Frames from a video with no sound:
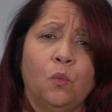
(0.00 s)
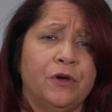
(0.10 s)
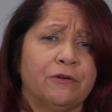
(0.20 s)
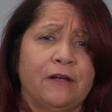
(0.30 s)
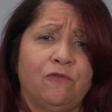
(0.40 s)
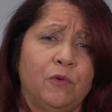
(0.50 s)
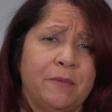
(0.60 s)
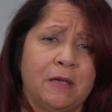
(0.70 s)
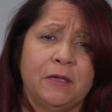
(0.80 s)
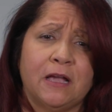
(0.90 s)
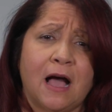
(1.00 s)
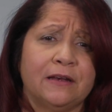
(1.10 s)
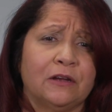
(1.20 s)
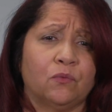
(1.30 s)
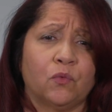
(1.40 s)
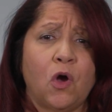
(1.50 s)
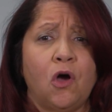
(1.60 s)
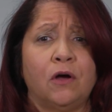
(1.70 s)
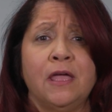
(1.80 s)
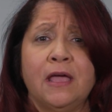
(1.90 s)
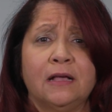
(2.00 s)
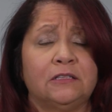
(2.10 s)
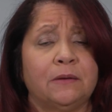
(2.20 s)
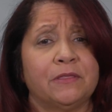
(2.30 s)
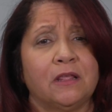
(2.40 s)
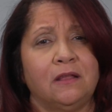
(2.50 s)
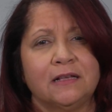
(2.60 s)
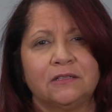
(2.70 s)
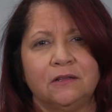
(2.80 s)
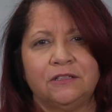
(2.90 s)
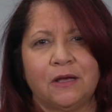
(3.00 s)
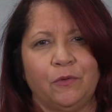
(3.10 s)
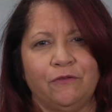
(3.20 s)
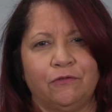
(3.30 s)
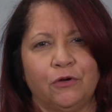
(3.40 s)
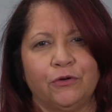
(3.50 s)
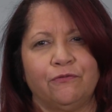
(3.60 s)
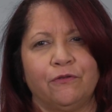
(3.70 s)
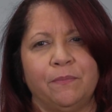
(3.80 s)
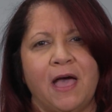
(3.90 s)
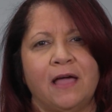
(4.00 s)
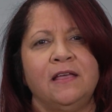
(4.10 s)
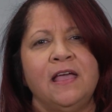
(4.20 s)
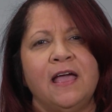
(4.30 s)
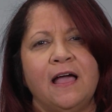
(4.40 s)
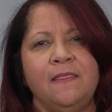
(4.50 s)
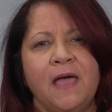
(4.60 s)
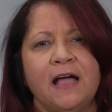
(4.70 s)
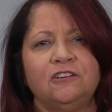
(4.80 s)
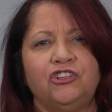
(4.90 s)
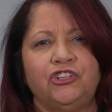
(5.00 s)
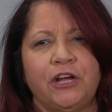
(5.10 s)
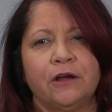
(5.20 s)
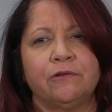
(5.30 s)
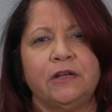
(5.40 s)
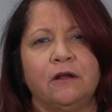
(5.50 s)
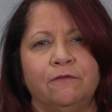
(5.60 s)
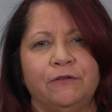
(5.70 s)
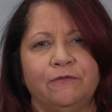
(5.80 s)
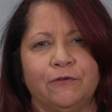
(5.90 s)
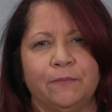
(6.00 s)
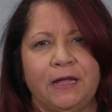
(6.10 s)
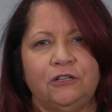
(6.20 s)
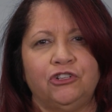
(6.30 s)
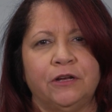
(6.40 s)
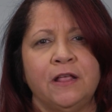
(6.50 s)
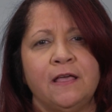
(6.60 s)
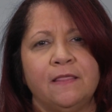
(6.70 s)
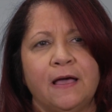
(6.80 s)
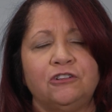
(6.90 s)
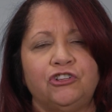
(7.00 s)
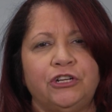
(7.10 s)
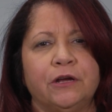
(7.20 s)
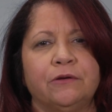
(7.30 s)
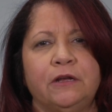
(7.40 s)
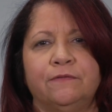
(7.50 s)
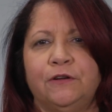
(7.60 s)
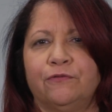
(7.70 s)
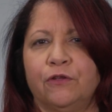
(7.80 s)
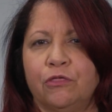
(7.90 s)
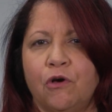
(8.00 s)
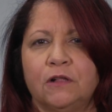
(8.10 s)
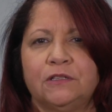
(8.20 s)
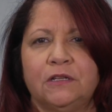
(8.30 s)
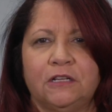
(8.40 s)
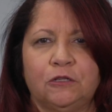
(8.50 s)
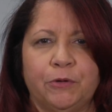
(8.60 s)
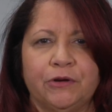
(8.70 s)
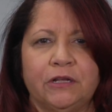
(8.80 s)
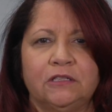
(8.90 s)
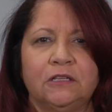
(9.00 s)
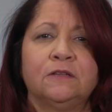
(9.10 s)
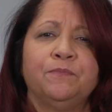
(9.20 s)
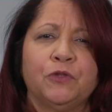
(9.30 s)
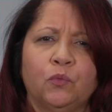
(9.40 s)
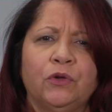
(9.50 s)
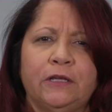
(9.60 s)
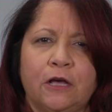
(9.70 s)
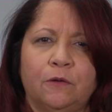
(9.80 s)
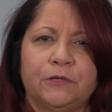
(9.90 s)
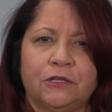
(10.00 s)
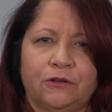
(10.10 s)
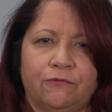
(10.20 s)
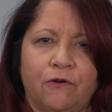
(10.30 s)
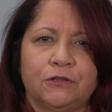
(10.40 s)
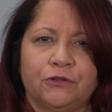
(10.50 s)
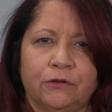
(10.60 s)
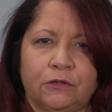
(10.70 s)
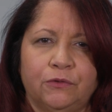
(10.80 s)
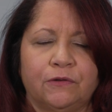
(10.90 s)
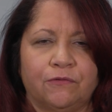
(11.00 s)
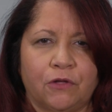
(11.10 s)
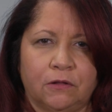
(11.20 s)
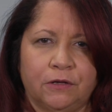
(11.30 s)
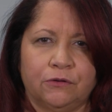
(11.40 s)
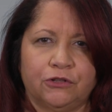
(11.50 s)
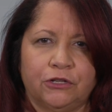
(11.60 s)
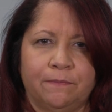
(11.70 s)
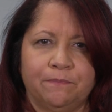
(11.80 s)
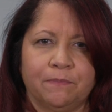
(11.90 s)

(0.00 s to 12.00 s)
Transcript: Where have we maybe gotten it wrong? And some of the lessons that we've learned from that. And that sharing of information, that sharing of different thoughts and experiences really helps us to foster inclusive thought leadership.